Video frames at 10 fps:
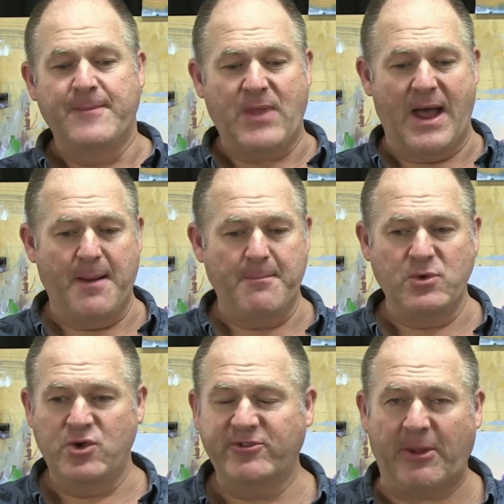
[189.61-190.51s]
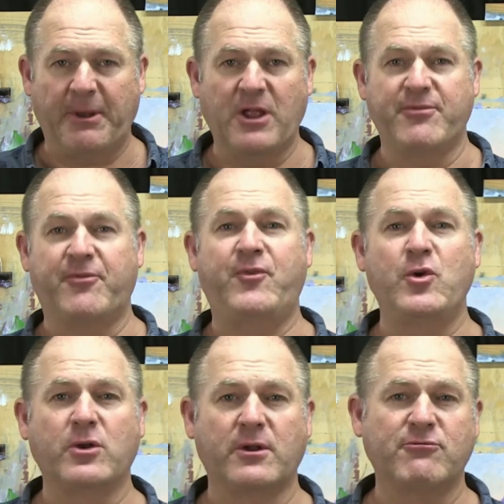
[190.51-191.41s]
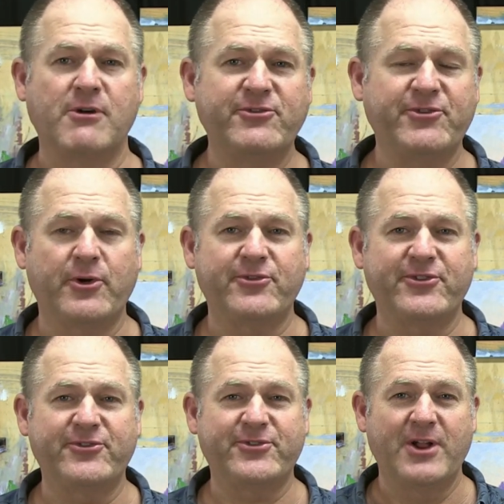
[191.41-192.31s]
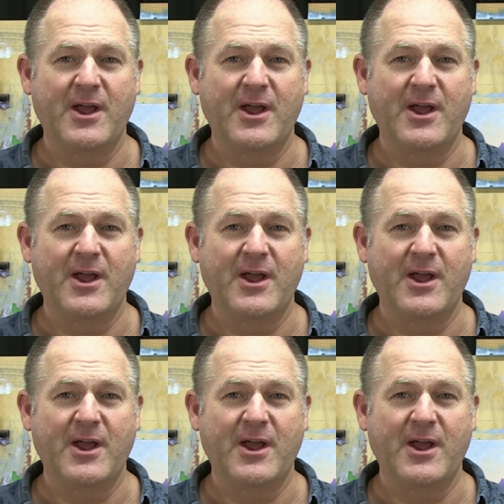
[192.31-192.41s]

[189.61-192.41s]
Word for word: um, use up a lot of fuel and resources,